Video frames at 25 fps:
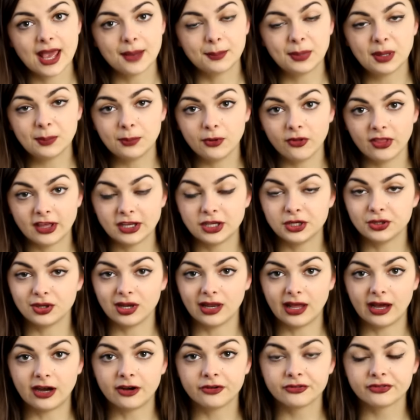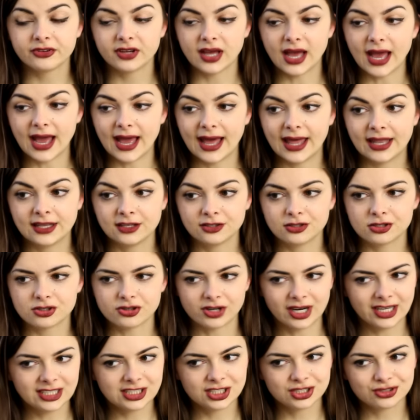people that you love, and
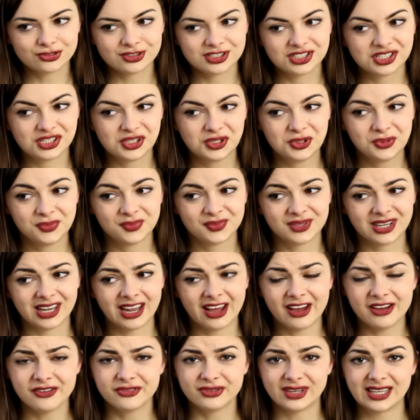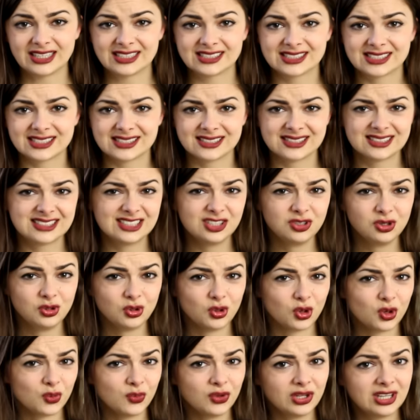try to resume life as
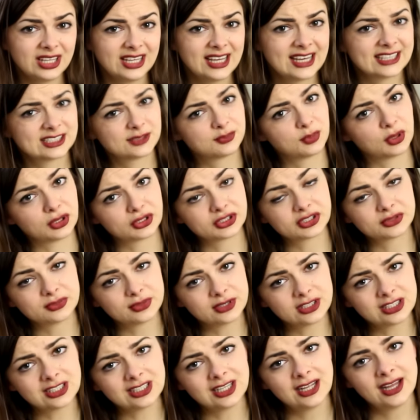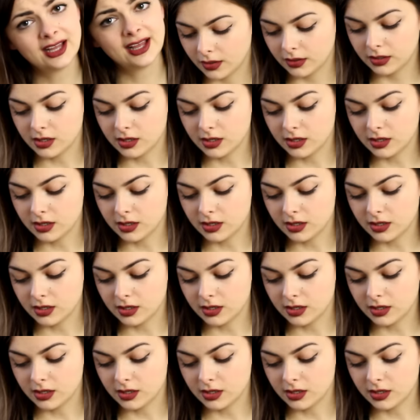normally as possible.